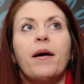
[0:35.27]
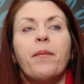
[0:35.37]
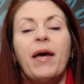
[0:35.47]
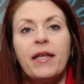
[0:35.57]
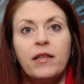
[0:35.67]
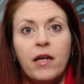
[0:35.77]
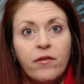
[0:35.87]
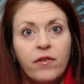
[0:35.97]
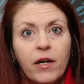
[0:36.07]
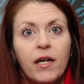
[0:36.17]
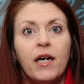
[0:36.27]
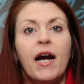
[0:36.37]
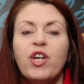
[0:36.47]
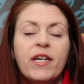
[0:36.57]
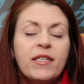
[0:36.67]
pet lover,
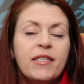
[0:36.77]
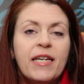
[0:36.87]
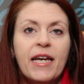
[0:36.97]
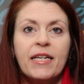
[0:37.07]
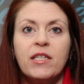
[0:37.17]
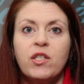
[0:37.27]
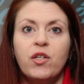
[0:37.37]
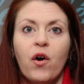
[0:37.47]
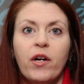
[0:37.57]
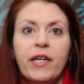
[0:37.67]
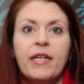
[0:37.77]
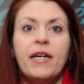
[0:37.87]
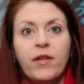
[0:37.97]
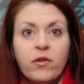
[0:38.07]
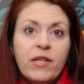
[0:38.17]
just getting started,
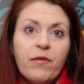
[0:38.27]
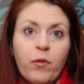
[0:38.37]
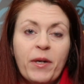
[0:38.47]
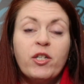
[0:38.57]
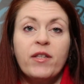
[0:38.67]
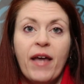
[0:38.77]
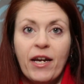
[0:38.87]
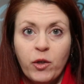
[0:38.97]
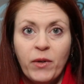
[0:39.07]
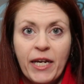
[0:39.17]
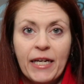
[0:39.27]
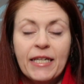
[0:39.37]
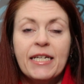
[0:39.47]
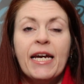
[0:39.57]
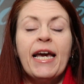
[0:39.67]
there's information that you
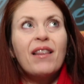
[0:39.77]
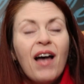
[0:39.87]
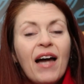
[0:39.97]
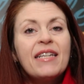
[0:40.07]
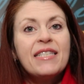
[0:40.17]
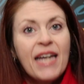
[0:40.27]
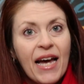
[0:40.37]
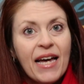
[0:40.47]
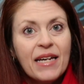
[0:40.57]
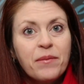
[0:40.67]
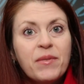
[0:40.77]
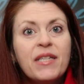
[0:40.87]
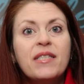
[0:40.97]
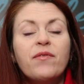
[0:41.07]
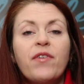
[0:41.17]
need. A lot of times
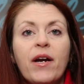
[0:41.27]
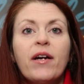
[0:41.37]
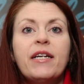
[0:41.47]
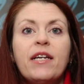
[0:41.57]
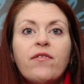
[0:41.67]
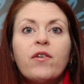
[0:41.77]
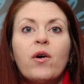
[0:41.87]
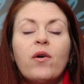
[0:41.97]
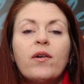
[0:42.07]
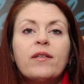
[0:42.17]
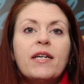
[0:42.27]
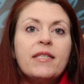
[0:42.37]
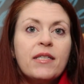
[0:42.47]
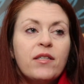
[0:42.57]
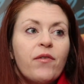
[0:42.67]
it's very difficult
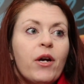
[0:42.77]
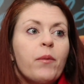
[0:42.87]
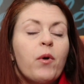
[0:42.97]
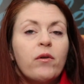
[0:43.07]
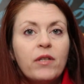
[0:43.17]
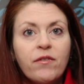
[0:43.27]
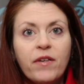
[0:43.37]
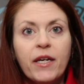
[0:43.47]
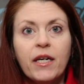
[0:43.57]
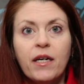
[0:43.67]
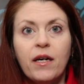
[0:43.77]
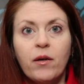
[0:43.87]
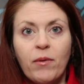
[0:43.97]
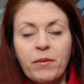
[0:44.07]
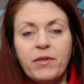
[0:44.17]
unless it's a very prolific
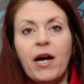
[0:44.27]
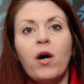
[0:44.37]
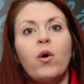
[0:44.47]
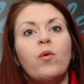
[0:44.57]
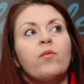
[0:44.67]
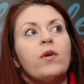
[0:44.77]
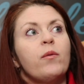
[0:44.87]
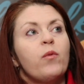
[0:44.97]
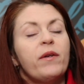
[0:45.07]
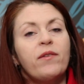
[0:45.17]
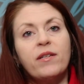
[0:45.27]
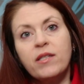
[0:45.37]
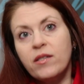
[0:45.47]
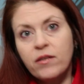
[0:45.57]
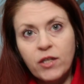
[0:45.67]
reptile, one
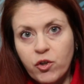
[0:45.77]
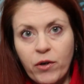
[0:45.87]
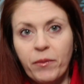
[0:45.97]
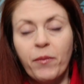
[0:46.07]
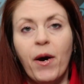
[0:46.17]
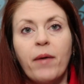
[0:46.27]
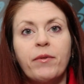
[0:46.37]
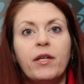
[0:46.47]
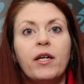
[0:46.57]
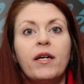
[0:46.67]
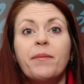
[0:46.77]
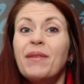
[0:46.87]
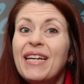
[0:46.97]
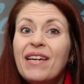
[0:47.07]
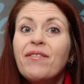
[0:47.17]
that's extremely popular.
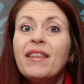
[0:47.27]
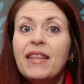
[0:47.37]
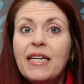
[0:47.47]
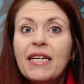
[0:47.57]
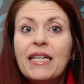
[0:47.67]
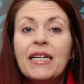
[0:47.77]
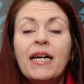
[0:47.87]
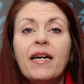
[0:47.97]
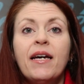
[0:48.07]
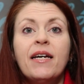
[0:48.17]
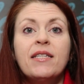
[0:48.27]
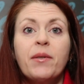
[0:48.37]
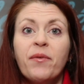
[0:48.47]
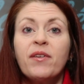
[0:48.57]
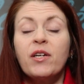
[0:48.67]
Even then,
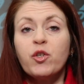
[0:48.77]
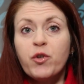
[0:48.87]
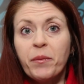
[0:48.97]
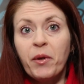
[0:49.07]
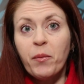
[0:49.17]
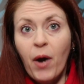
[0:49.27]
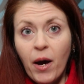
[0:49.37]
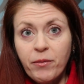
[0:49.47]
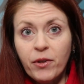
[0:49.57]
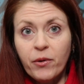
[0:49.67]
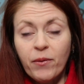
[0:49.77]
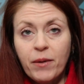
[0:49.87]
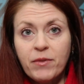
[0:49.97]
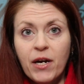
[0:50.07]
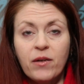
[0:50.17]
some of the extremely popular
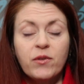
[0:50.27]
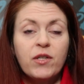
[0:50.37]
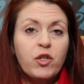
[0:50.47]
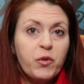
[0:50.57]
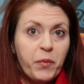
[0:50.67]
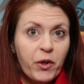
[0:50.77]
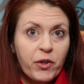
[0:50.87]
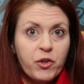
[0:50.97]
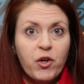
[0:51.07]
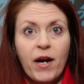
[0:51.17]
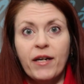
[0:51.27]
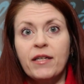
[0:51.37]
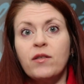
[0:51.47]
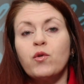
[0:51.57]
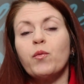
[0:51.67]
reptiles such as bearded
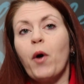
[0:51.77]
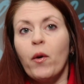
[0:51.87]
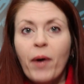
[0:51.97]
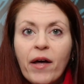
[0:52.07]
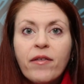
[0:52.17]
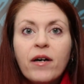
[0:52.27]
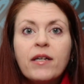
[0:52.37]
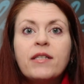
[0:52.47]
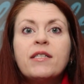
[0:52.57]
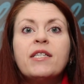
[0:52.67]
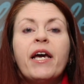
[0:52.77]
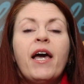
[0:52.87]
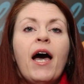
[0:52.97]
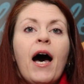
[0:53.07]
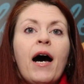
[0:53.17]
dragons, ball pythons,
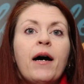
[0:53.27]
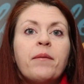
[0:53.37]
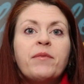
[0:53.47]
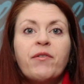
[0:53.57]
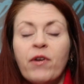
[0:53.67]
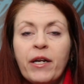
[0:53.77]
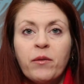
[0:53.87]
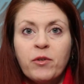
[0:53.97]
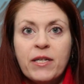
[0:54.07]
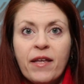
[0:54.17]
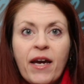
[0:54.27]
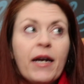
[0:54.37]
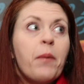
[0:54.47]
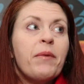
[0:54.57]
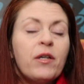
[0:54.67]
different animals like
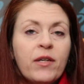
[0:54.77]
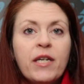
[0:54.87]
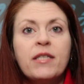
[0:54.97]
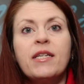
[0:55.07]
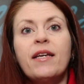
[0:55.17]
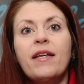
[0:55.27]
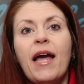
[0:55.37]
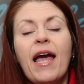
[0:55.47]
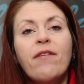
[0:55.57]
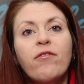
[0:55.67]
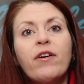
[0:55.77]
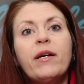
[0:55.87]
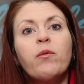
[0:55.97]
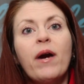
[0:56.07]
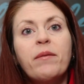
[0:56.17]
that, chameleons,
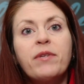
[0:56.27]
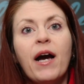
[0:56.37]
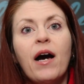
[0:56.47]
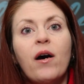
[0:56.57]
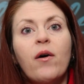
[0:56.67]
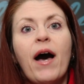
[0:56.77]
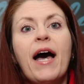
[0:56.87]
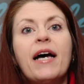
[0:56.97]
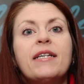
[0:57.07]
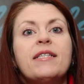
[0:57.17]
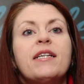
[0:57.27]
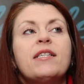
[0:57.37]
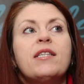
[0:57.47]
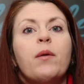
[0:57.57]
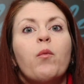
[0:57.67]
every reptile has
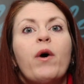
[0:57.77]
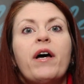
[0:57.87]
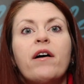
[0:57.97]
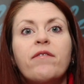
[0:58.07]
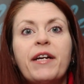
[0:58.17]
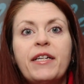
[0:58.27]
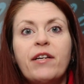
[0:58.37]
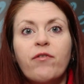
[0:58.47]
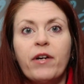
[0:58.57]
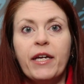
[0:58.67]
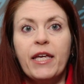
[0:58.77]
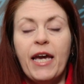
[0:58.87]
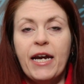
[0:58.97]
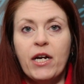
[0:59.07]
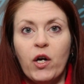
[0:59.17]
somewhat of a different
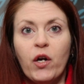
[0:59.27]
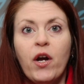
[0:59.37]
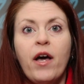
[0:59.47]
care